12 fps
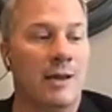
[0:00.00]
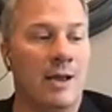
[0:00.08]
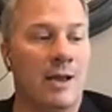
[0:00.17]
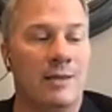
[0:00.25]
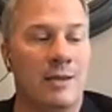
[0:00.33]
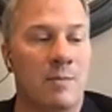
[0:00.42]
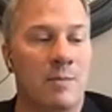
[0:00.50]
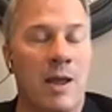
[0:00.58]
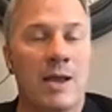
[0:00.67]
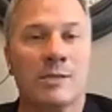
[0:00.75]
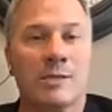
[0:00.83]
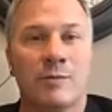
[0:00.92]
And the
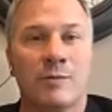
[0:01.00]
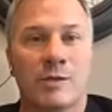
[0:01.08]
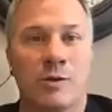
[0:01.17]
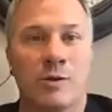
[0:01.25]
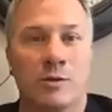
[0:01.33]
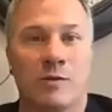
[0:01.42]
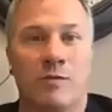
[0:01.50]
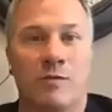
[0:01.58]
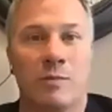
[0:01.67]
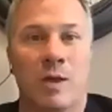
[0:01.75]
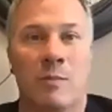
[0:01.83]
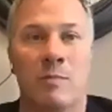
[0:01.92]
amazing results of them
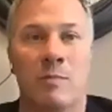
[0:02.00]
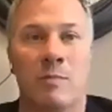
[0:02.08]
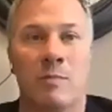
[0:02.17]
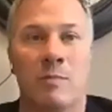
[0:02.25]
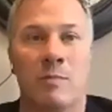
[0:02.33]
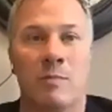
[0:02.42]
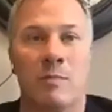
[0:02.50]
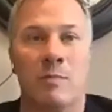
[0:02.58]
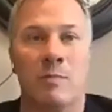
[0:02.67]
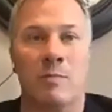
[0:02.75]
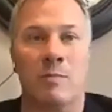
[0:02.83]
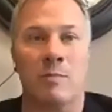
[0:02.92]
coming back, and
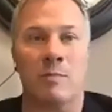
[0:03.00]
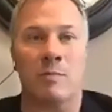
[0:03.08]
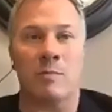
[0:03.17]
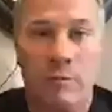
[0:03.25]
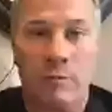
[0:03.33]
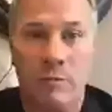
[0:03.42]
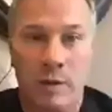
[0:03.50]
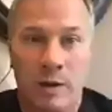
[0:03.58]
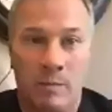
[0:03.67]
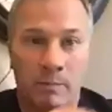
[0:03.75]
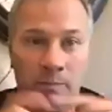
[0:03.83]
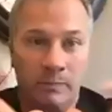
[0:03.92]
one tweet from
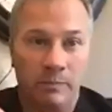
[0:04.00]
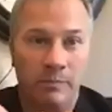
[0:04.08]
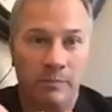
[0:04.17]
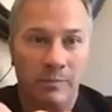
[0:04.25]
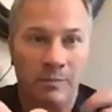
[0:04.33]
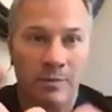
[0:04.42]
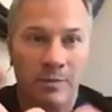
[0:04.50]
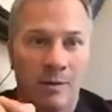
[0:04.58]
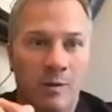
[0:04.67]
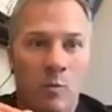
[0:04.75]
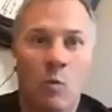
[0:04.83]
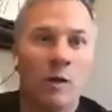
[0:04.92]
them,
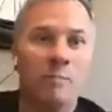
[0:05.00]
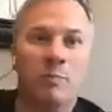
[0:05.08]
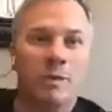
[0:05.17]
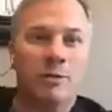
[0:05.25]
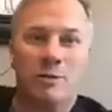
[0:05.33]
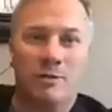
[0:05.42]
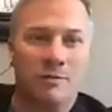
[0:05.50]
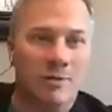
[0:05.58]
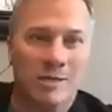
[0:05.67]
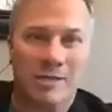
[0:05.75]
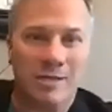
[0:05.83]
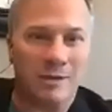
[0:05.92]
one picture of the
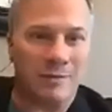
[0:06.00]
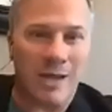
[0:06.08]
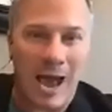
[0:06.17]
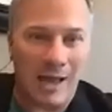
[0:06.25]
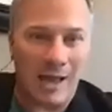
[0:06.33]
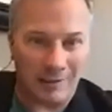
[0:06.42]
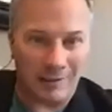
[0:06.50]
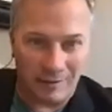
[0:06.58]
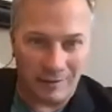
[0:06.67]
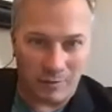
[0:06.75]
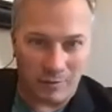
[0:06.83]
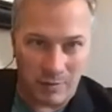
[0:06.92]
Sea of
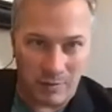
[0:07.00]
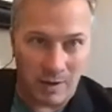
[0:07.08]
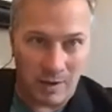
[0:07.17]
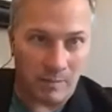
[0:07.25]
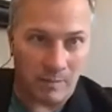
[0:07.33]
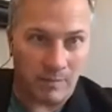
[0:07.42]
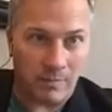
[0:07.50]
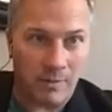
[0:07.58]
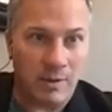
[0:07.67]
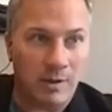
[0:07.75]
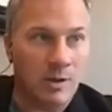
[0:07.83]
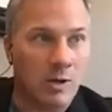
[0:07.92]
Galilee from them,
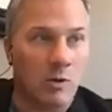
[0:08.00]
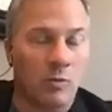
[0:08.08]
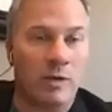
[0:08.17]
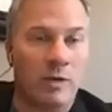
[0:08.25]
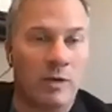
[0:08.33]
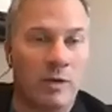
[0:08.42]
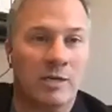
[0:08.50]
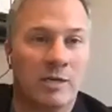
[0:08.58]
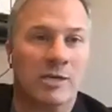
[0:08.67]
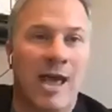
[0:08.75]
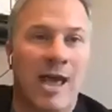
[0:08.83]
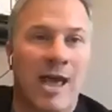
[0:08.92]
reaches
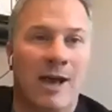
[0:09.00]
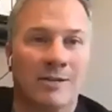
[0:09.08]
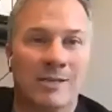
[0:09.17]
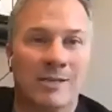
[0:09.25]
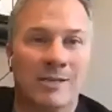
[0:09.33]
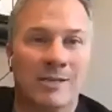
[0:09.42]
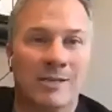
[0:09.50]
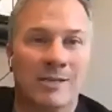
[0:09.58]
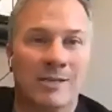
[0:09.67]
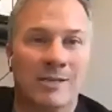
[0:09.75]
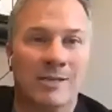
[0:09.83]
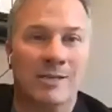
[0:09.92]
thousands and
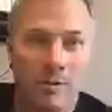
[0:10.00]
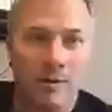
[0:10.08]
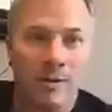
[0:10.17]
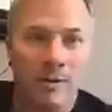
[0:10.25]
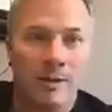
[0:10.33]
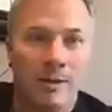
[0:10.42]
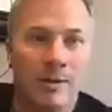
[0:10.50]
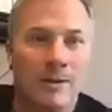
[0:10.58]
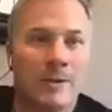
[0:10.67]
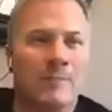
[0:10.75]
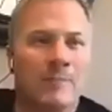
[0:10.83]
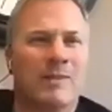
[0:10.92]
thousands of people,
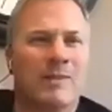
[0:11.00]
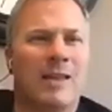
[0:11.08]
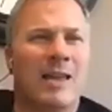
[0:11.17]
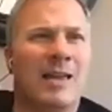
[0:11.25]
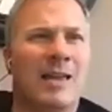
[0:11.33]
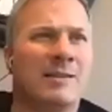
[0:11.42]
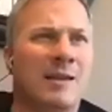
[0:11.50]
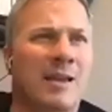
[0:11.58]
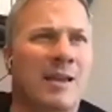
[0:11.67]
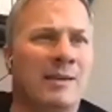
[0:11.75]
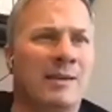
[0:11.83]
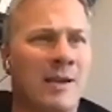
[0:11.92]

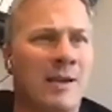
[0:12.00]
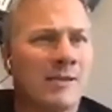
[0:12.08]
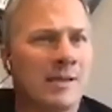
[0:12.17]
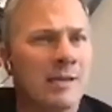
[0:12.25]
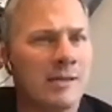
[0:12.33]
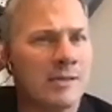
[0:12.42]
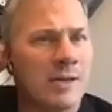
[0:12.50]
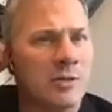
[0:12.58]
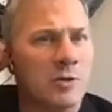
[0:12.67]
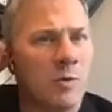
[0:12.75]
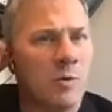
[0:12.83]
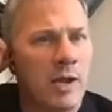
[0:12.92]
and does it in
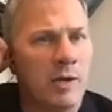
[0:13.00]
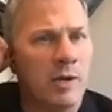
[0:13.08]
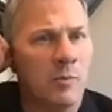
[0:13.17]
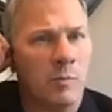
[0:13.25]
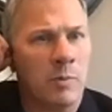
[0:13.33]
such a way to where